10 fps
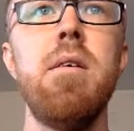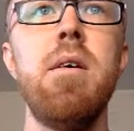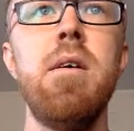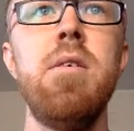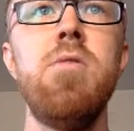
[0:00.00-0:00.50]

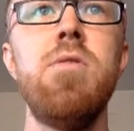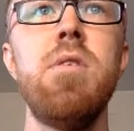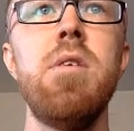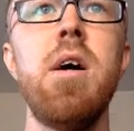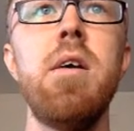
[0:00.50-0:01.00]
use the
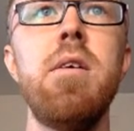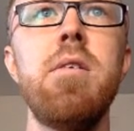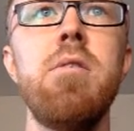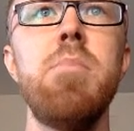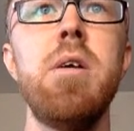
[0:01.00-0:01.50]

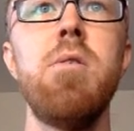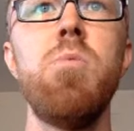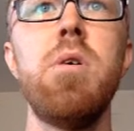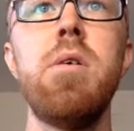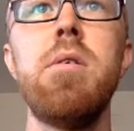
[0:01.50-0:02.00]
non-incremental
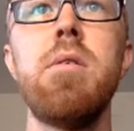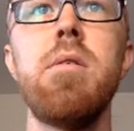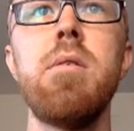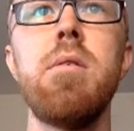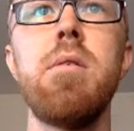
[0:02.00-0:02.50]
one,
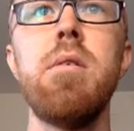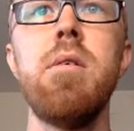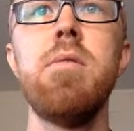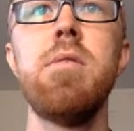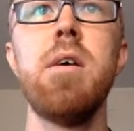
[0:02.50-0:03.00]

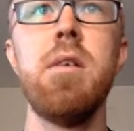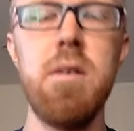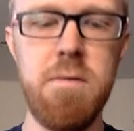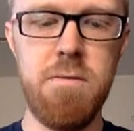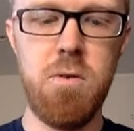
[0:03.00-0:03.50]
set it
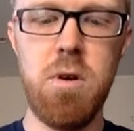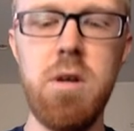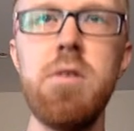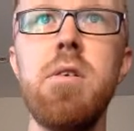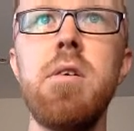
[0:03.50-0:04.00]
at
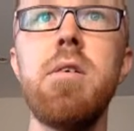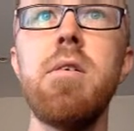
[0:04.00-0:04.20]
400,